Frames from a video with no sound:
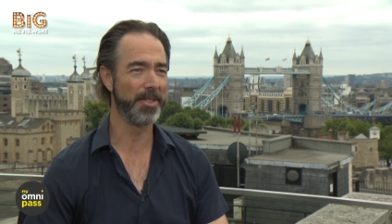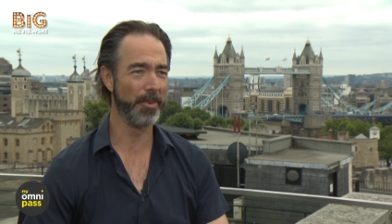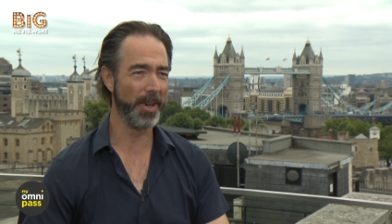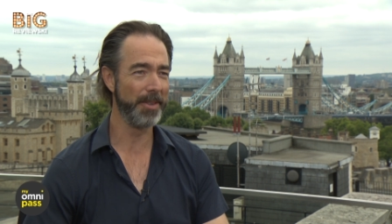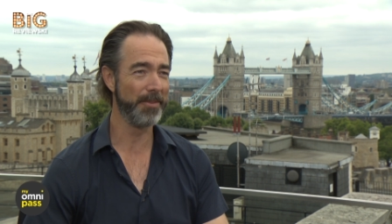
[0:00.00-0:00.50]
So
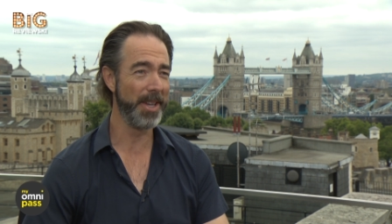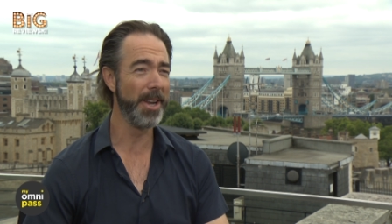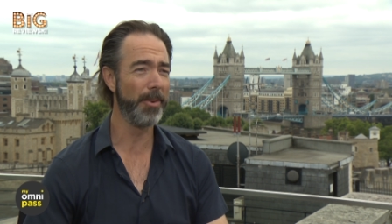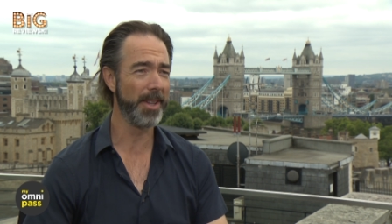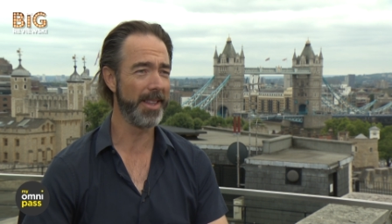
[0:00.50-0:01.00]
we we
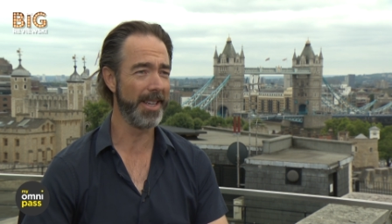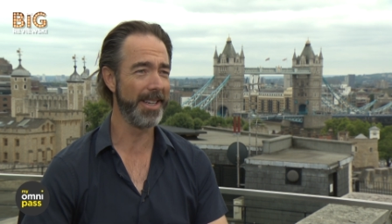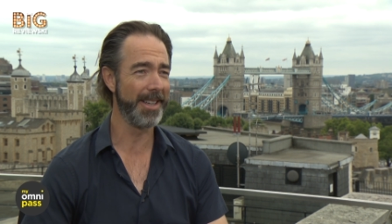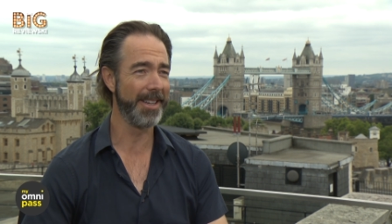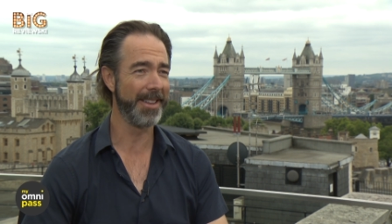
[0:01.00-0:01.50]
know what
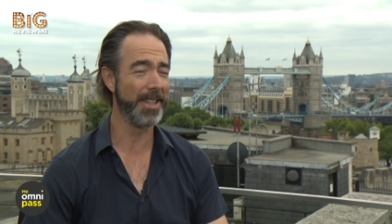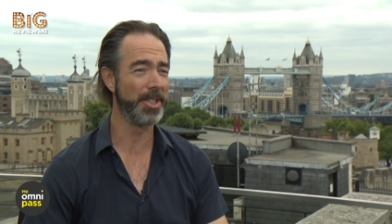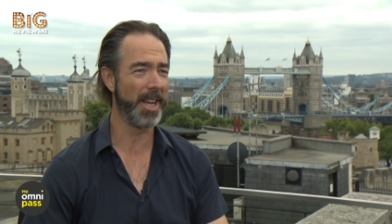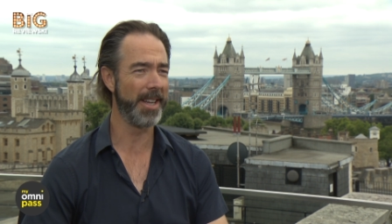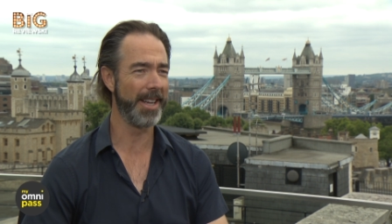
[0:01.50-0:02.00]
the the
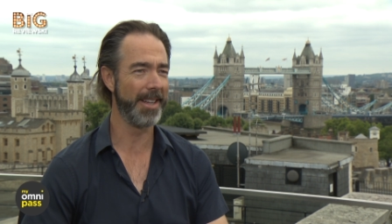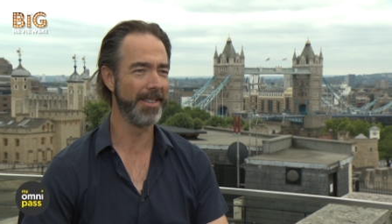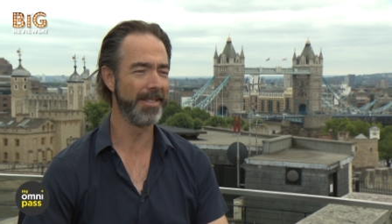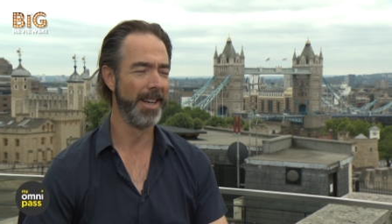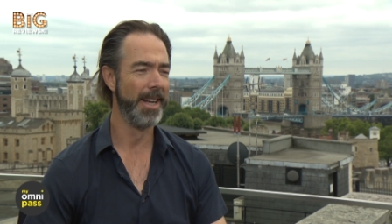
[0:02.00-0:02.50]
agenda is.